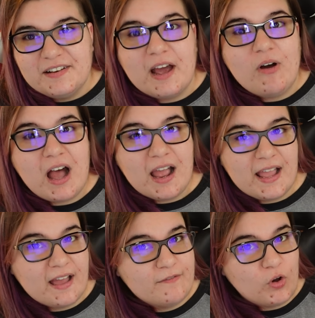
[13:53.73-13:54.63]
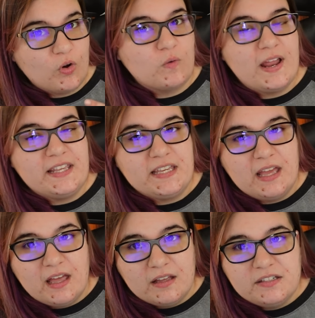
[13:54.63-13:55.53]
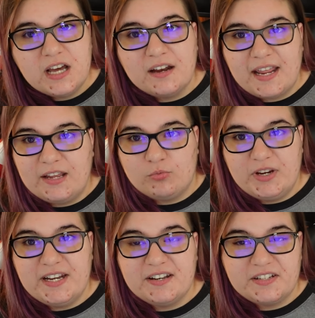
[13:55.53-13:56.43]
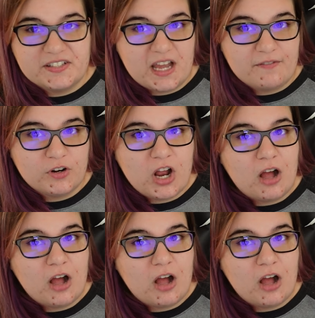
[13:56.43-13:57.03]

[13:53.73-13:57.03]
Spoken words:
Now, I have already done a read and discover